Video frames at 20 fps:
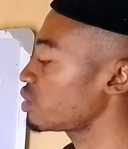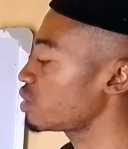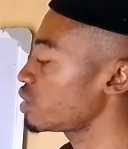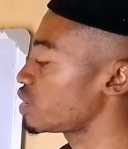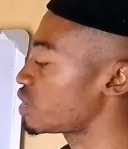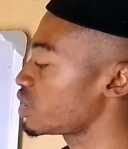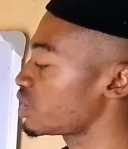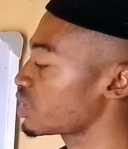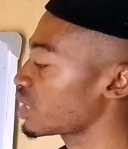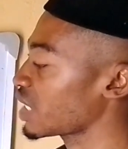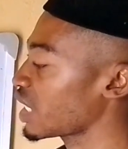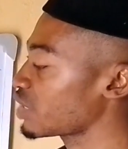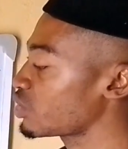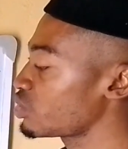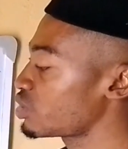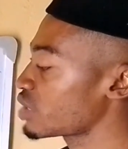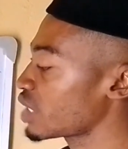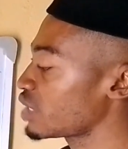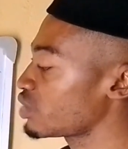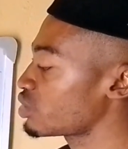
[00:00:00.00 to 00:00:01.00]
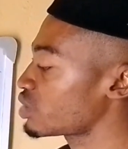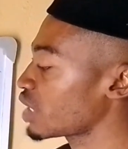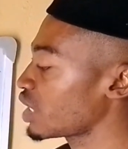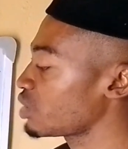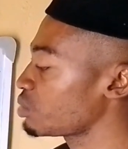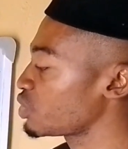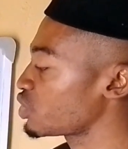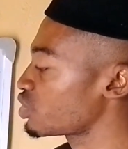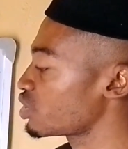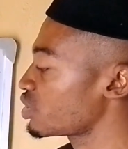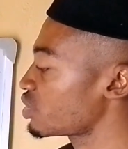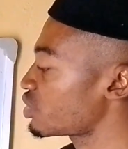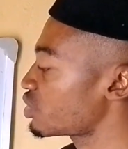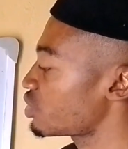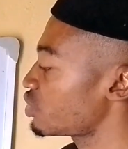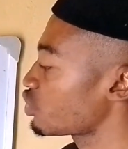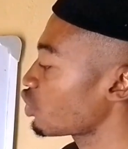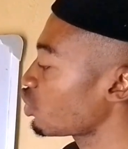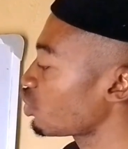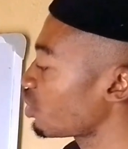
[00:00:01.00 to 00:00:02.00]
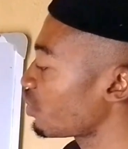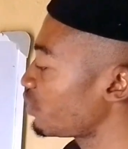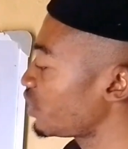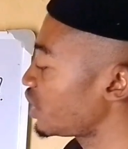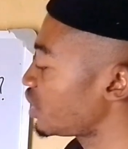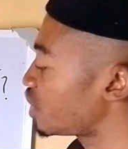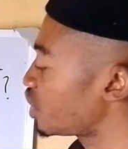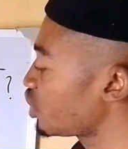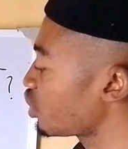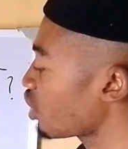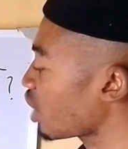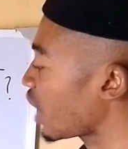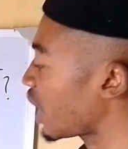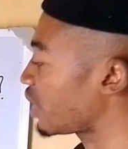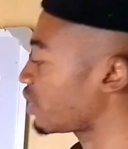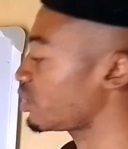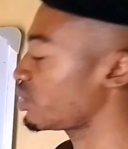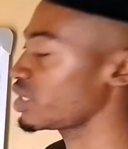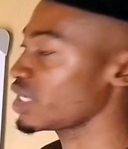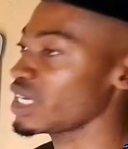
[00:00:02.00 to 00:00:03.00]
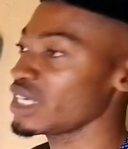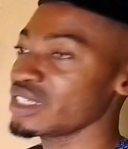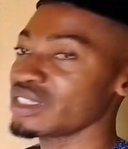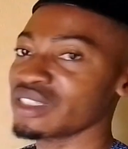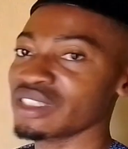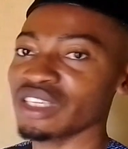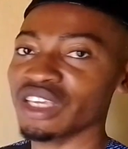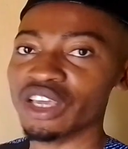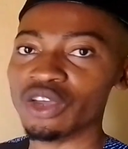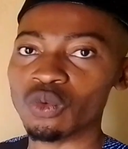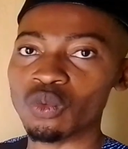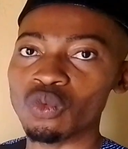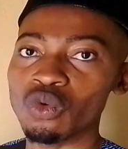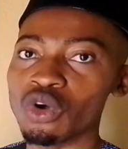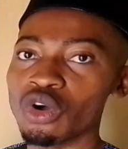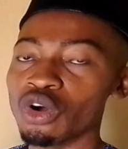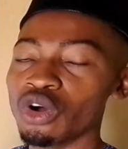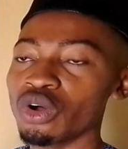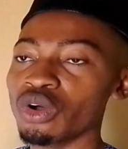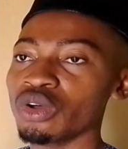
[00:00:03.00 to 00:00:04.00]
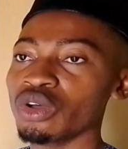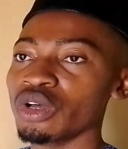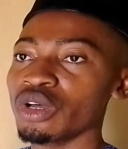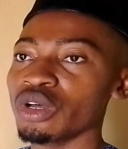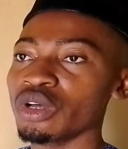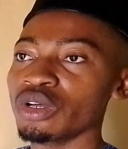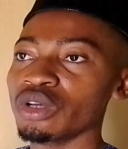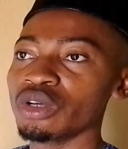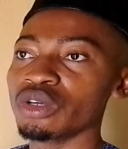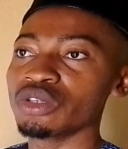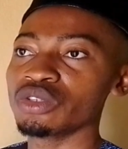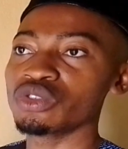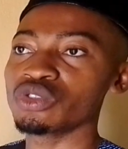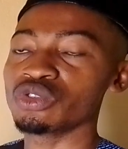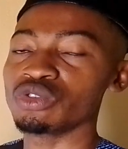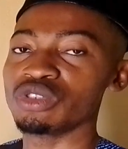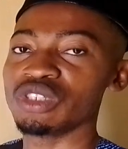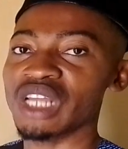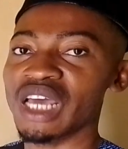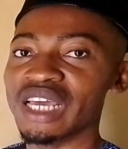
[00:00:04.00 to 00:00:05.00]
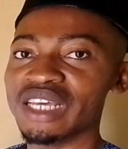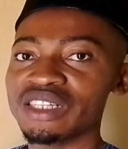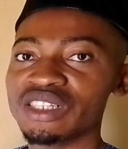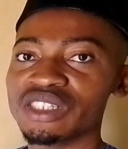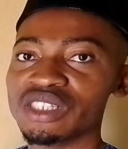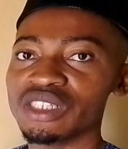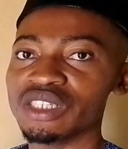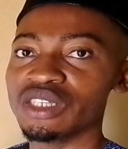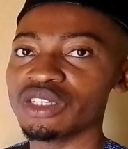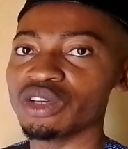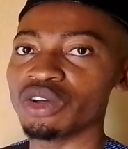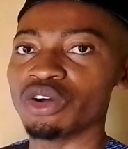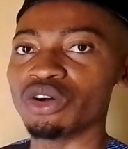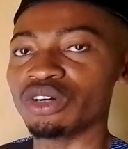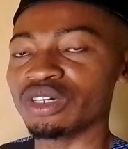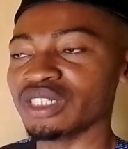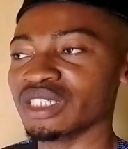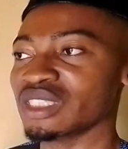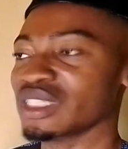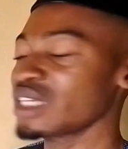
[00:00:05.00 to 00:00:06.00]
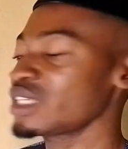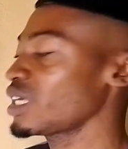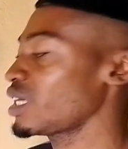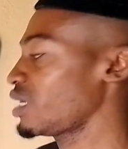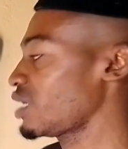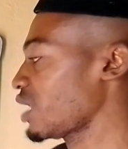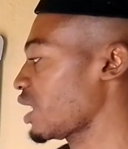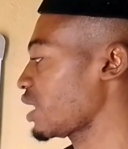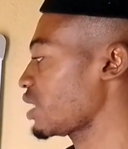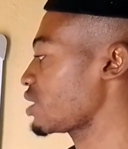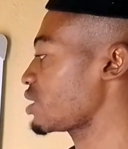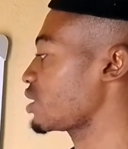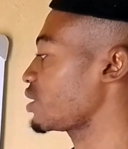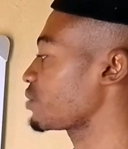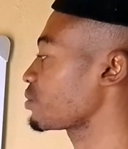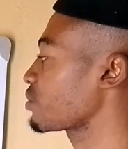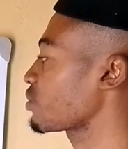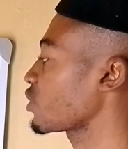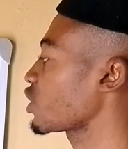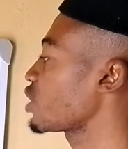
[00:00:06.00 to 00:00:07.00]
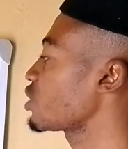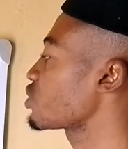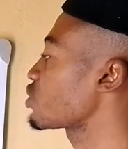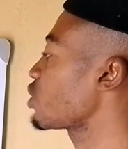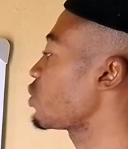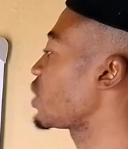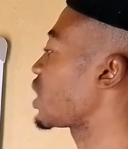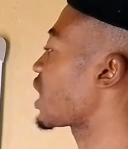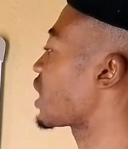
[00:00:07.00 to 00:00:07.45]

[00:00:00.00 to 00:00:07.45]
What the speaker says: it is an acute angle triangle because none of the interior angle here is equal to 90 or greater than 90. So we